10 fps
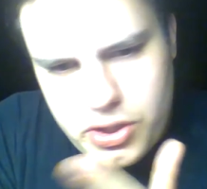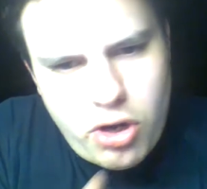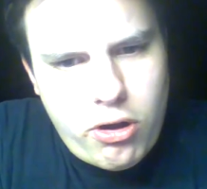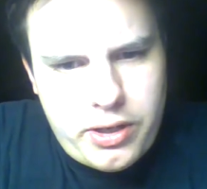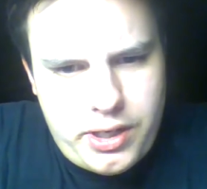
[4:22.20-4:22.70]
a
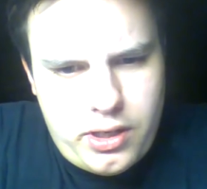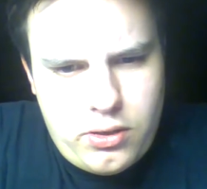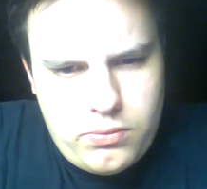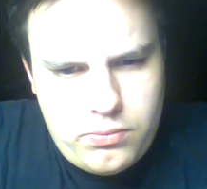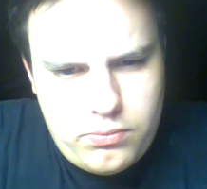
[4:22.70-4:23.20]
dog in here.
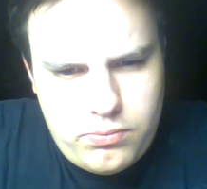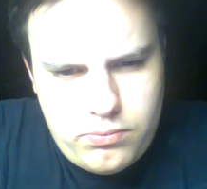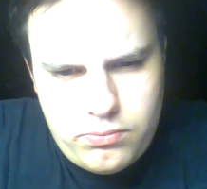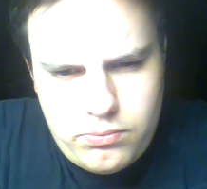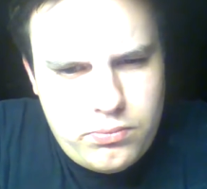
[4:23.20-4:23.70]

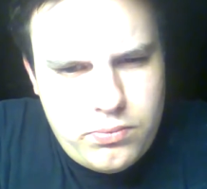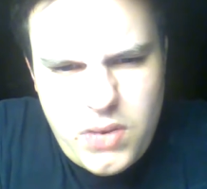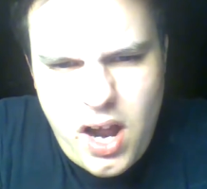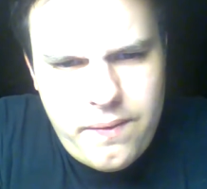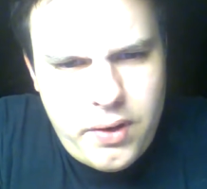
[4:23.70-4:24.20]

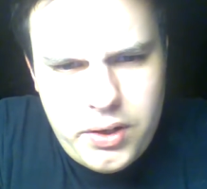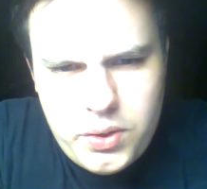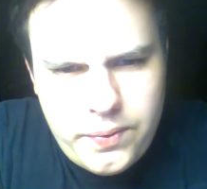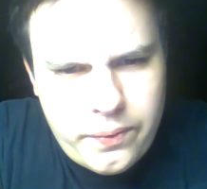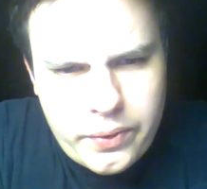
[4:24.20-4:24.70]
Not very
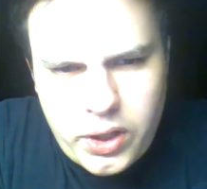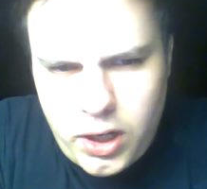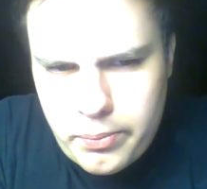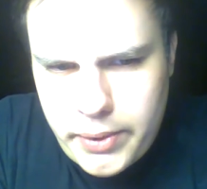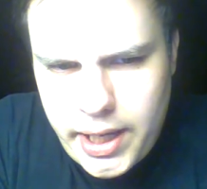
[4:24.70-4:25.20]
useful for
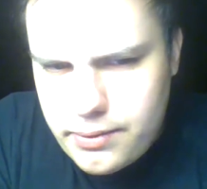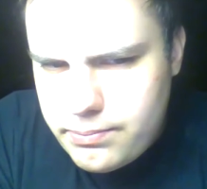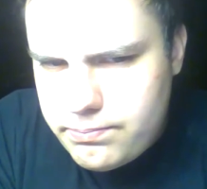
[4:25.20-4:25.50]
combat.